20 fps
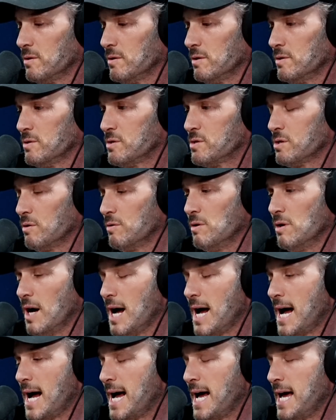So
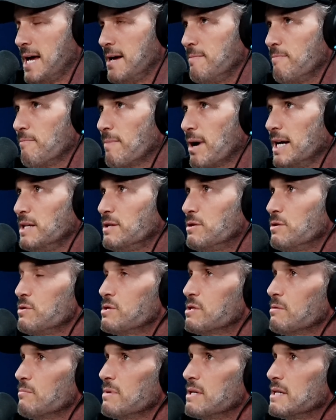I might do
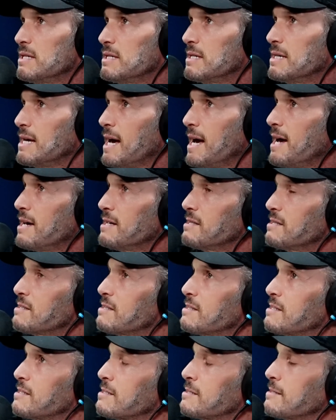some
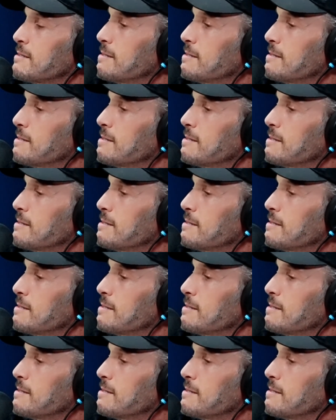guests,